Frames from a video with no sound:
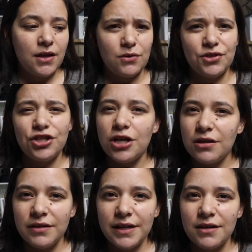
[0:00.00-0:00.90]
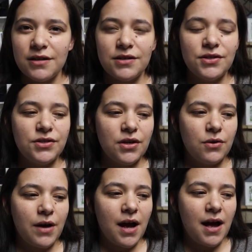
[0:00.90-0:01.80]
There's cheerleaders.
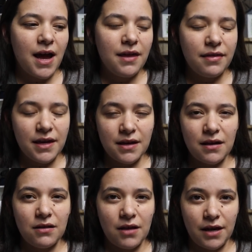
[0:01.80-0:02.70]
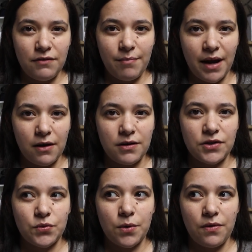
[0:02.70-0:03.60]
So I think a lot of the
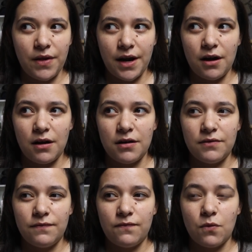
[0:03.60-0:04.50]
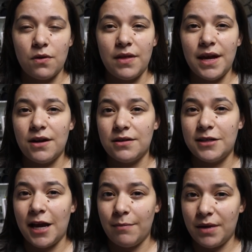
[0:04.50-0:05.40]
parents were there for the
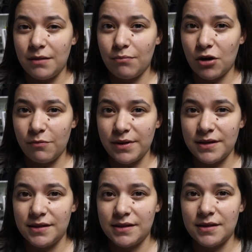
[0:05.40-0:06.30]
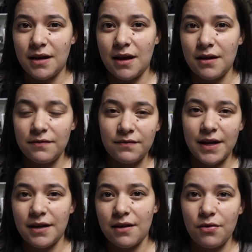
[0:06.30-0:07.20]
entertainment purpose of
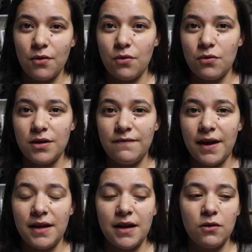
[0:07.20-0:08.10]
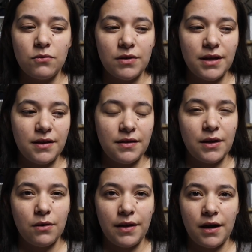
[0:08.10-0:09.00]
like the whole event. I don't really think
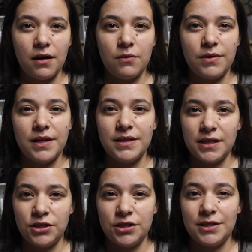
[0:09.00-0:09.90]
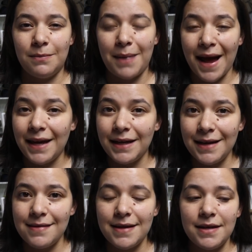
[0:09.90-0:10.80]
they were there with the intention to buy
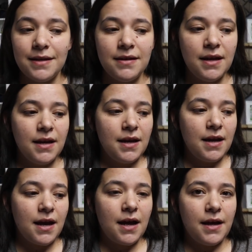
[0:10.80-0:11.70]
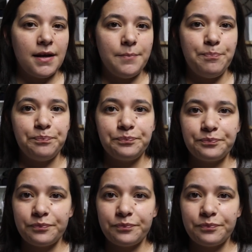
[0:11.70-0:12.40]
anything. Um,